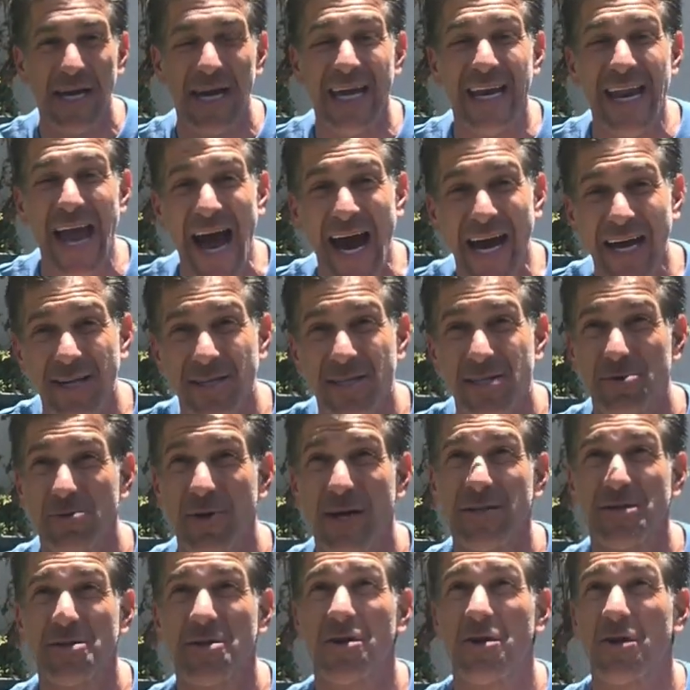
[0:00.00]
an added
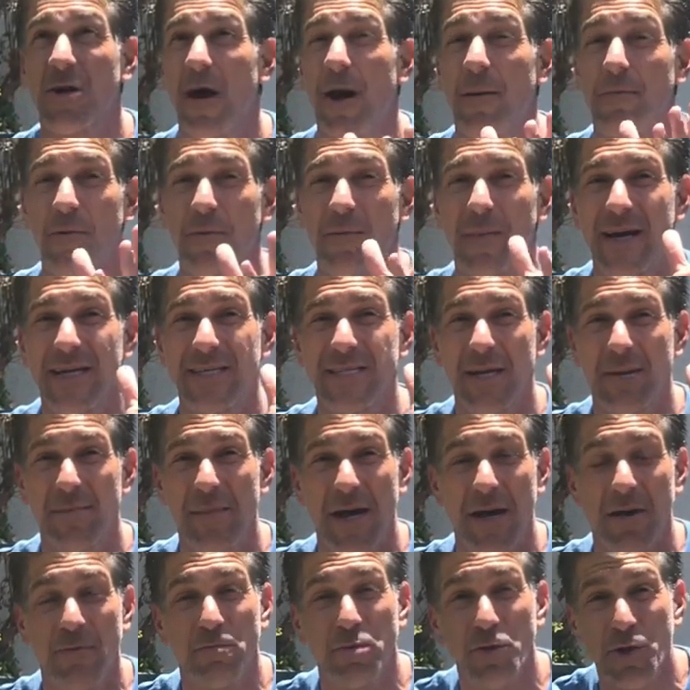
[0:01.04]
stress that will compromise the
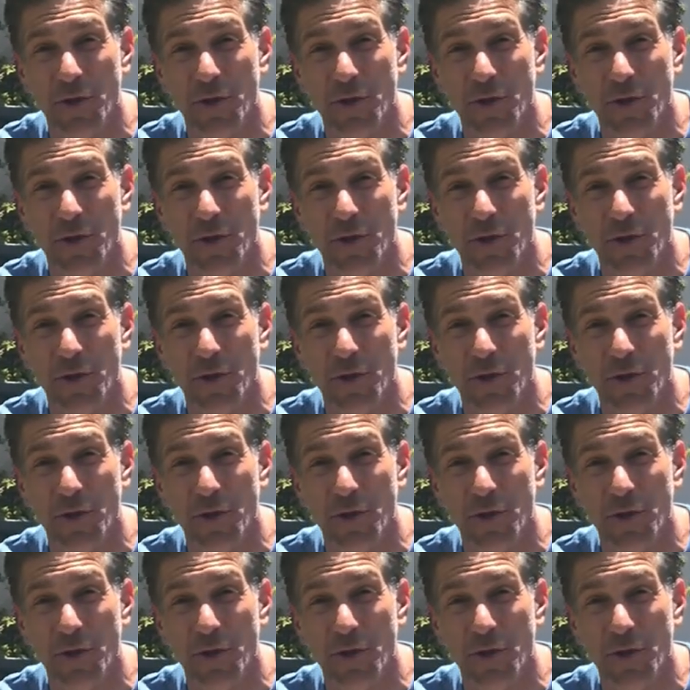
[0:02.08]
amount of